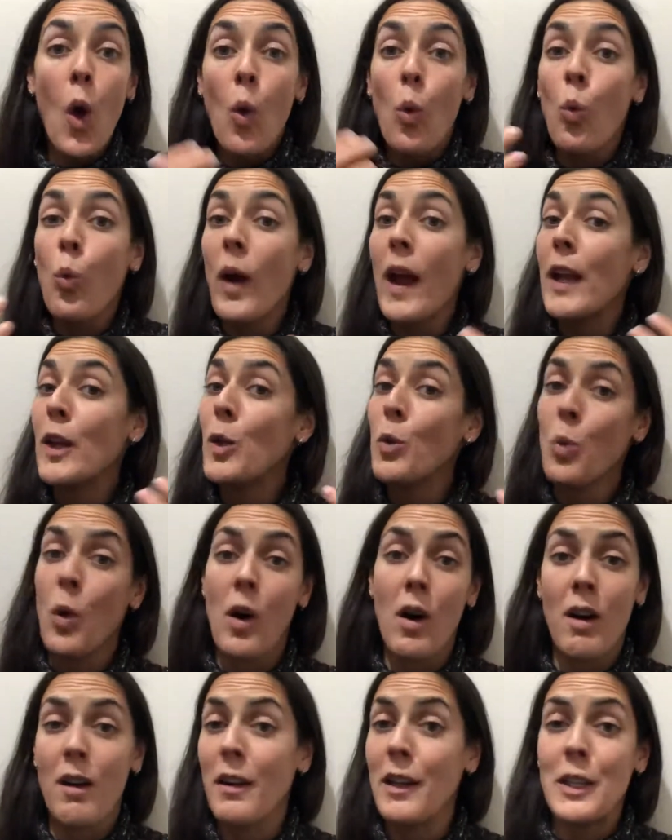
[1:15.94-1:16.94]
where you
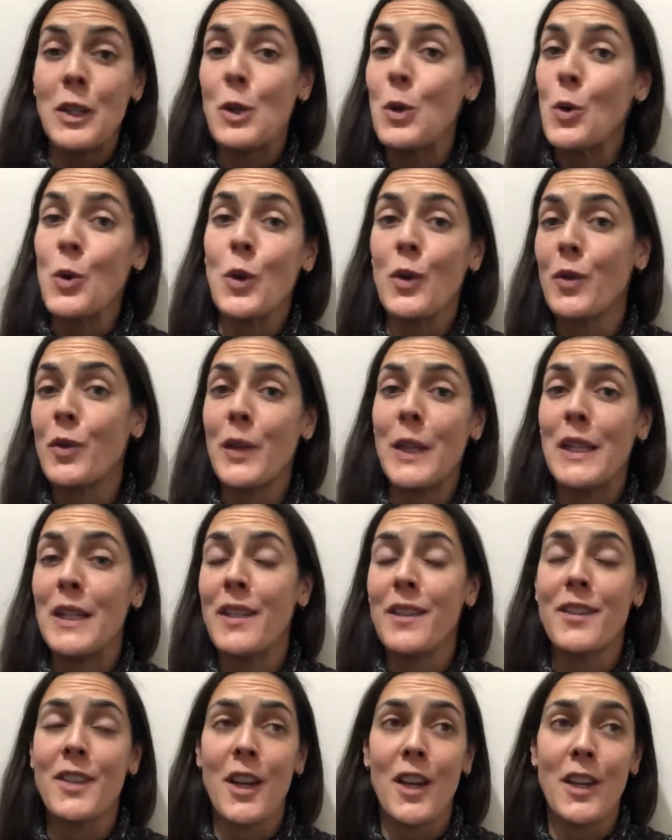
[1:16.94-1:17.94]
are in your
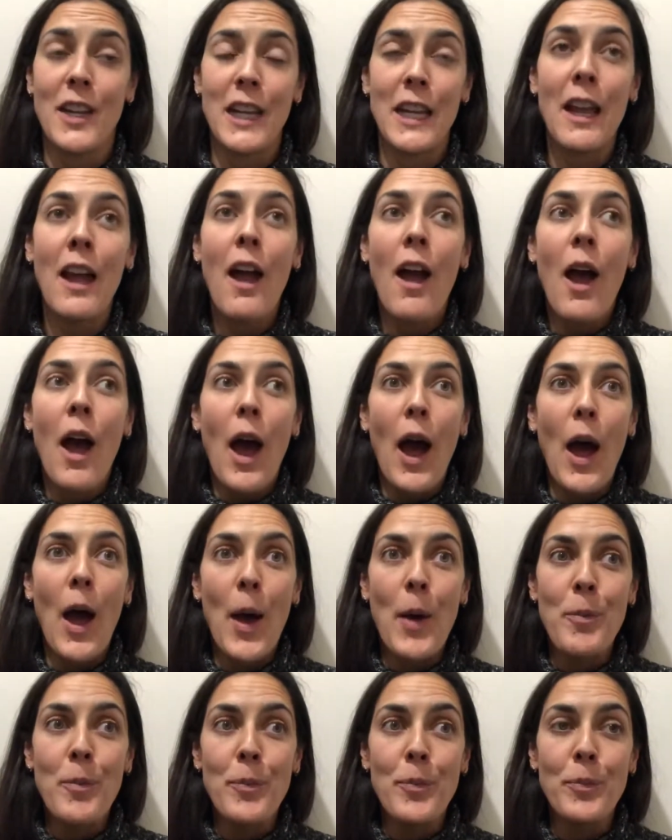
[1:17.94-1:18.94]
fitness journey.
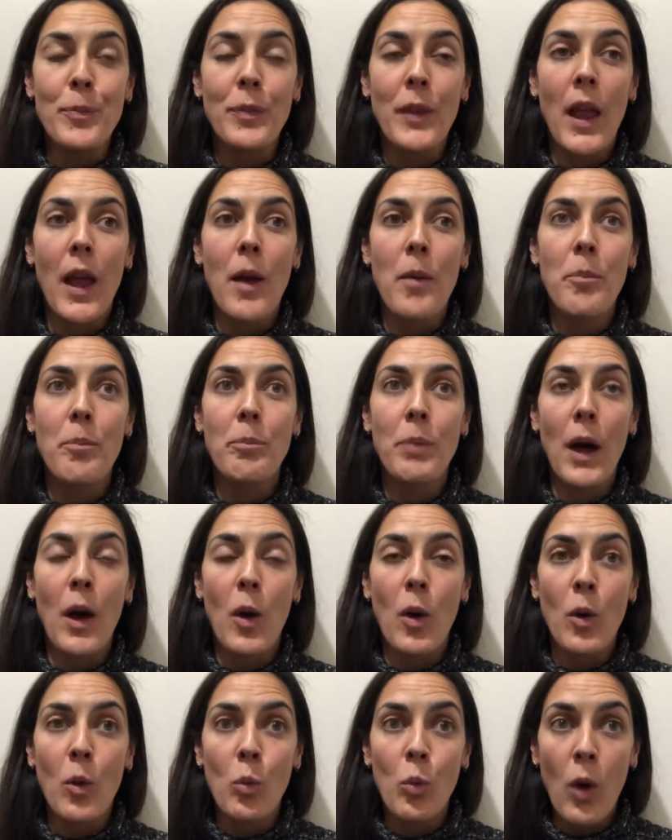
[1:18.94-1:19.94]

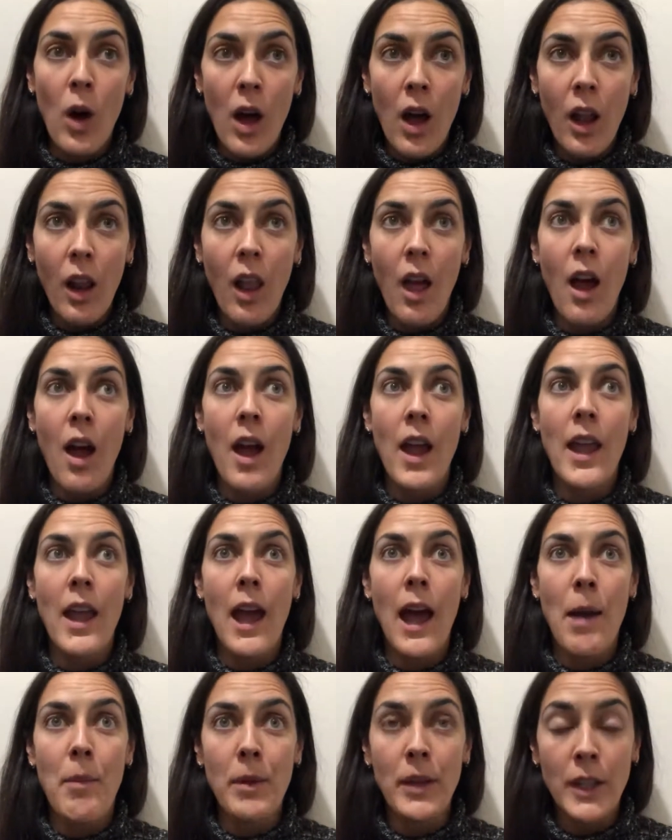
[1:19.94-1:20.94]
But while I
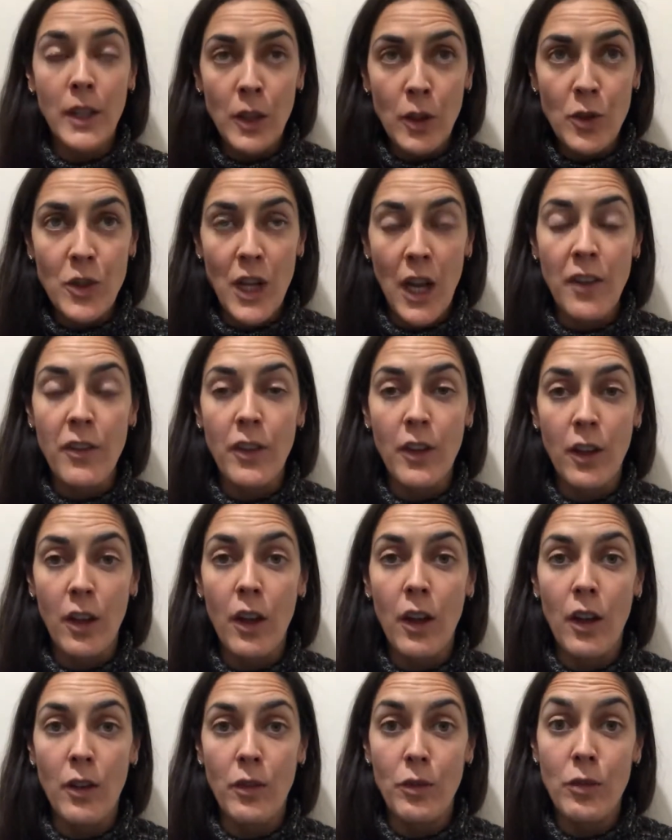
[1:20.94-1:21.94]
am a huge advocate
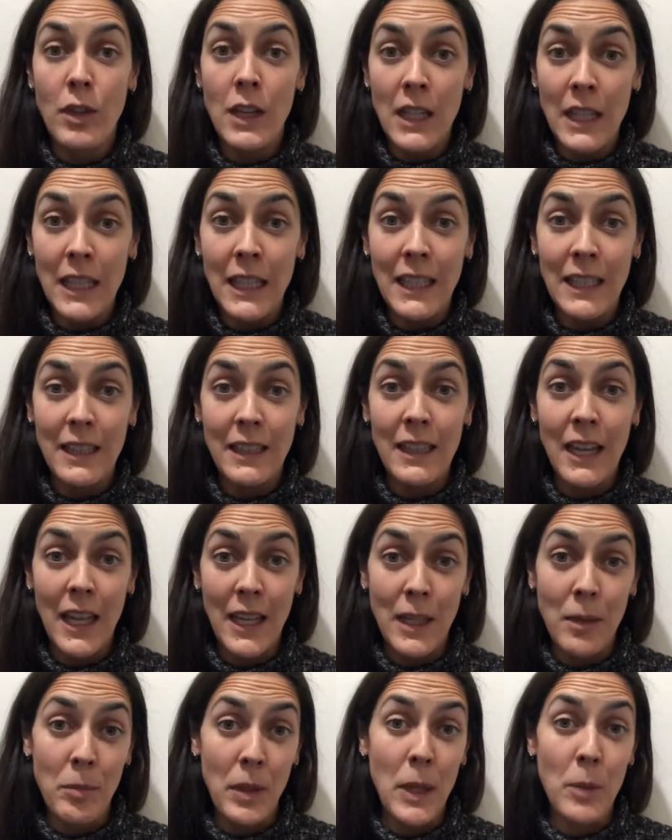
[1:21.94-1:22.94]
of really
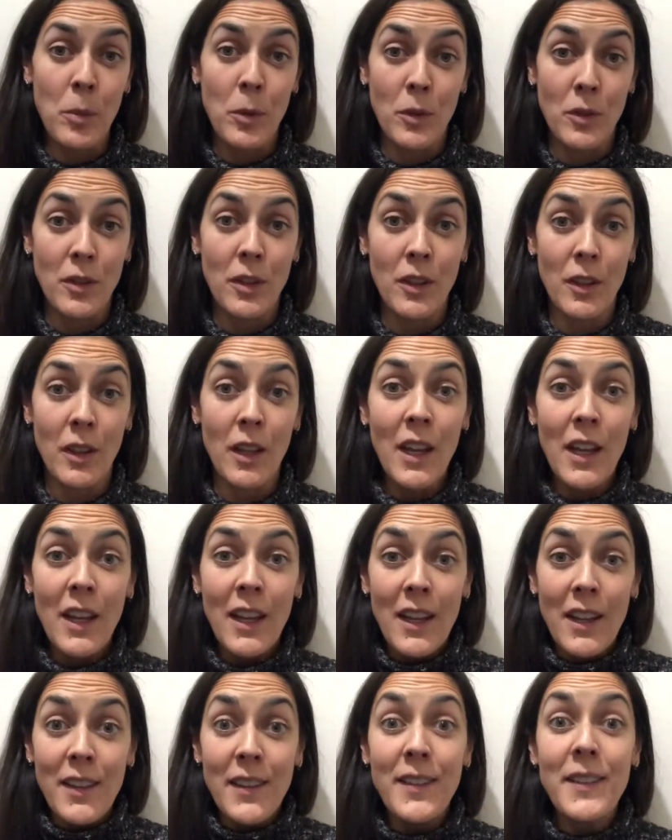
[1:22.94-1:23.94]
getting people to
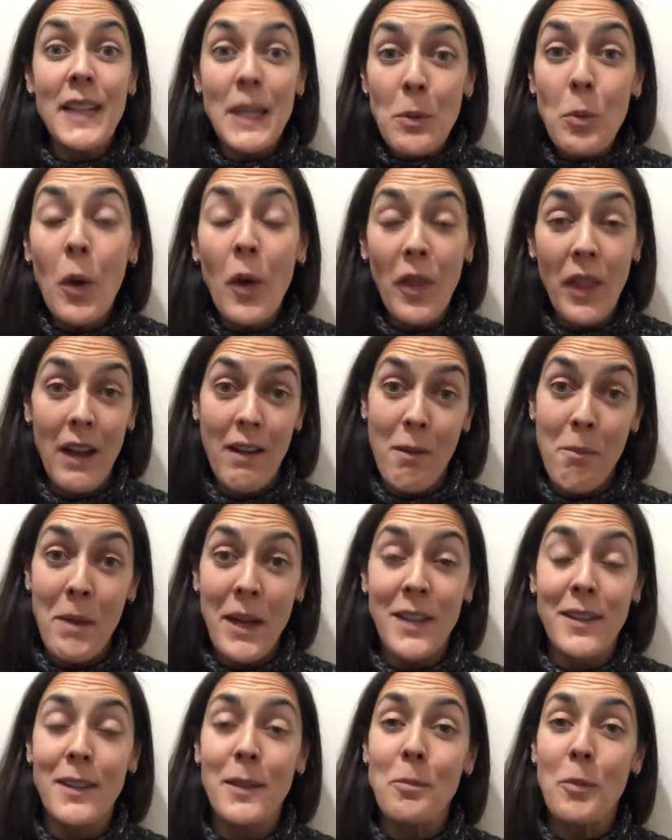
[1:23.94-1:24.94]
see what their
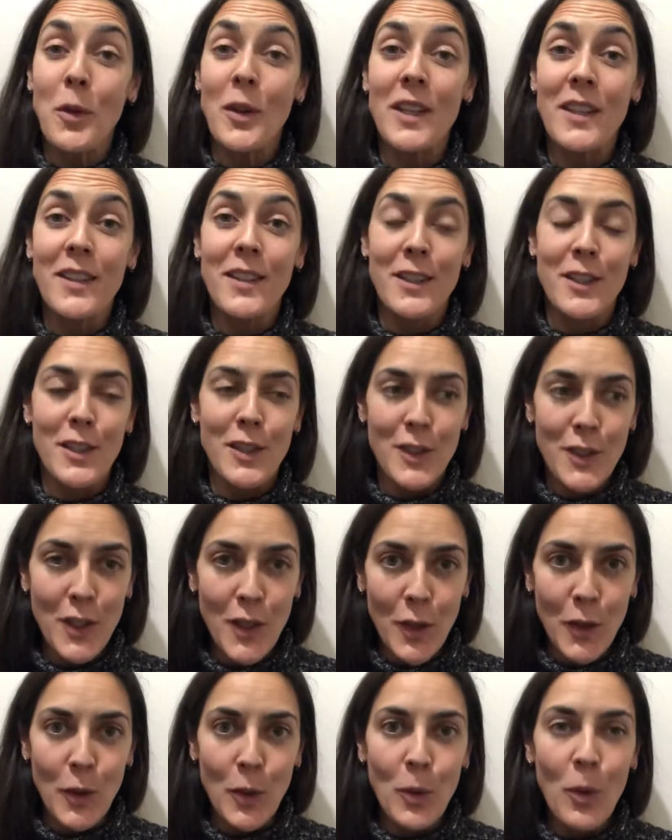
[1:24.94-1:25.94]
amazing bodies can
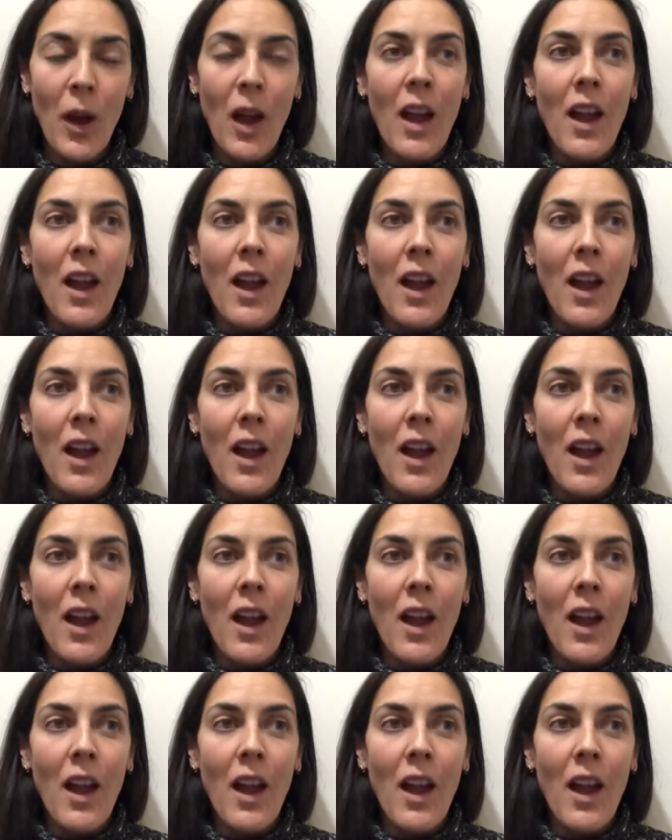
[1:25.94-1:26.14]
do,